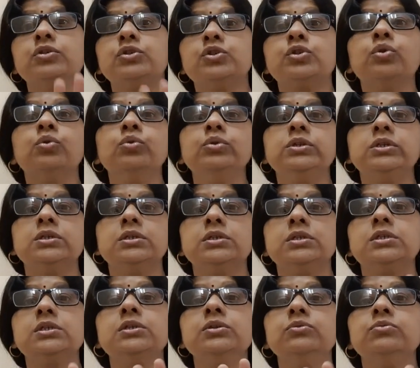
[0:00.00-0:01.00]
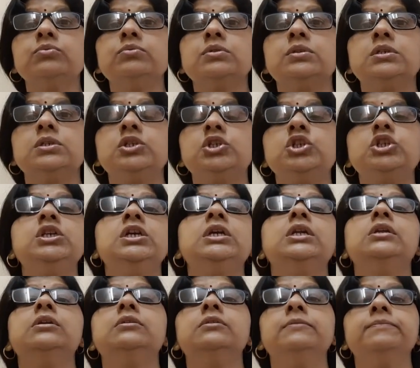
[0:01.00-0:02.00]
soldiers use
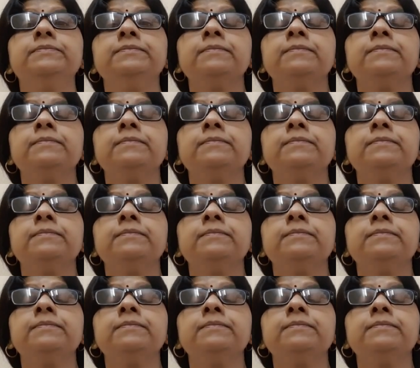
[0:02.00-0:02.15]
shield